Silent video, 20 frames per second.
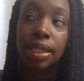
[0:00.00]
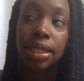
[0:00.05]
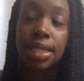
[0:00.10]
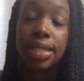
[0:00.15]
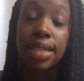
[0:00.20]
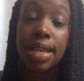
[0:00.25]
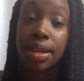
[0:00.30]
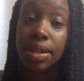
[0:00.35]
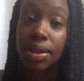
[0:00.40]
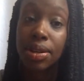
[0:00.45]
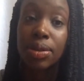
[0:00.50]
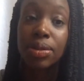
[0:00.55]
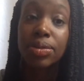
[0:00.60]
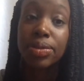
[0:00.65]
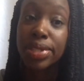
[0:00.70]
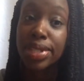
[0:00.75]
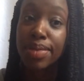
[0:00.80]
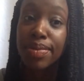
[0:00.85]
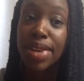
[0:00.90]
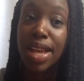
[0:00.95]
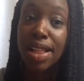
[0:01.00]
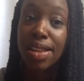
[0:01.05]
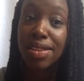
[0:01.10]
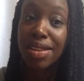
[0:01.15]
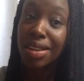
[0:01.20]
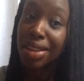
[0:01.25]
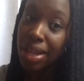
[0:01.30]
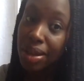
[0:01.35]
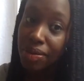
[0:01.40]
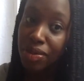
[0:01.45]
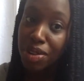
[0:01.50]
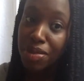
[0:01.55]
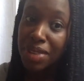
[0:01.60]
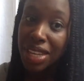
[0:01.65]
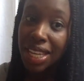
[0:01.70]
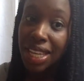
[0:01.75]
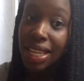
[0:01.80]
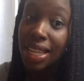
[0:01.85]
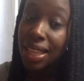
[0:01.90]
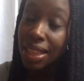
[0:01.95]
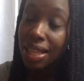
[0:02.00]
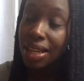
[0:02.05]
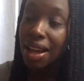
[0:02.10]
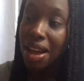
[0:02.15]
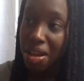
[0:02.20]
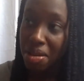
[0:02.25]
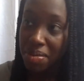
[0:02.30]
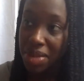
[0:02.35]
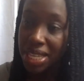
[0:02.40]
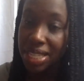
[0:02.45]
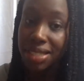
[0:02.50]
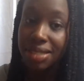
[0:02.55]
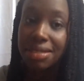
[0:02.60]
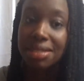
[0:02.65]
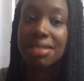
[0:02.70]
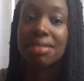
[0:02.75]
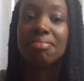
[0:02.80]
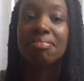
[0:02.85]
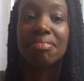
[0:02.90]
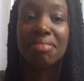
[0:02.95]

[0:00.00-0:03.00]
I know some of y'all are going to come for me in the comments.